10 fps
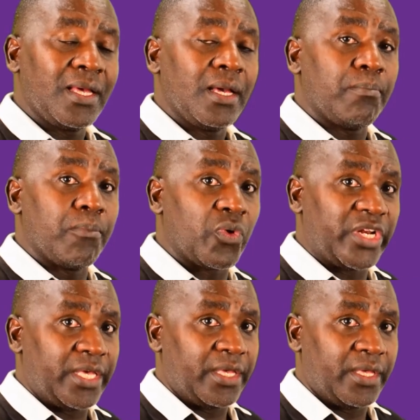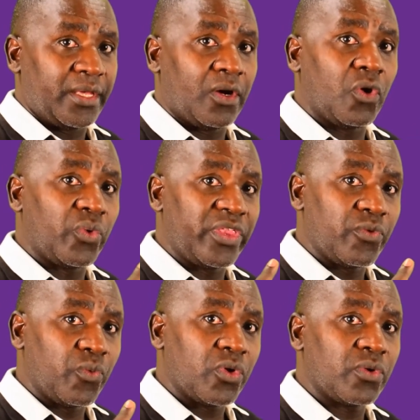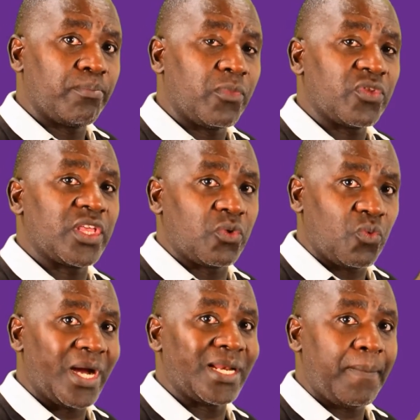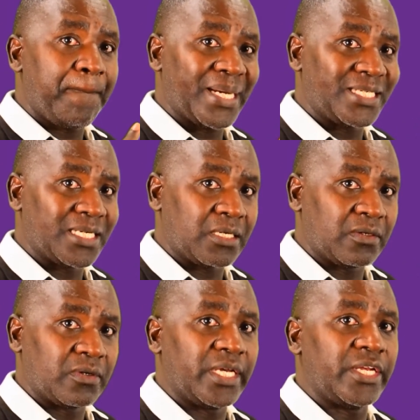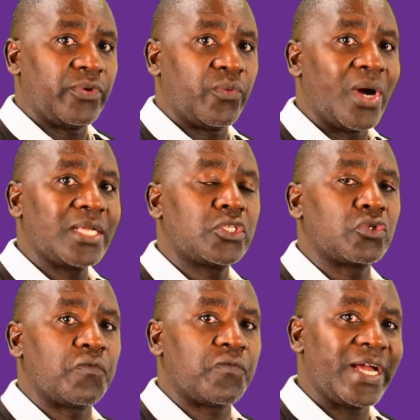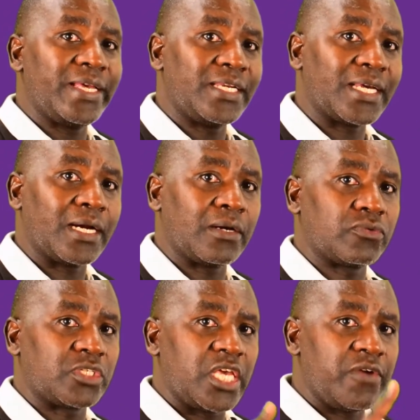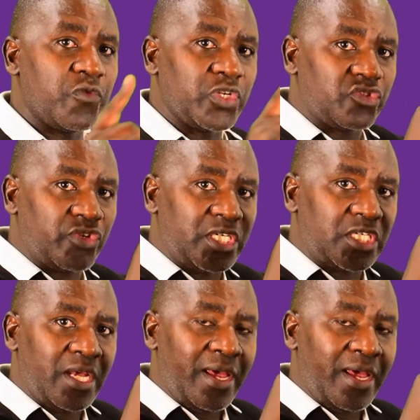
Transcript: body or with more than one particle, and we want to find out, if we treat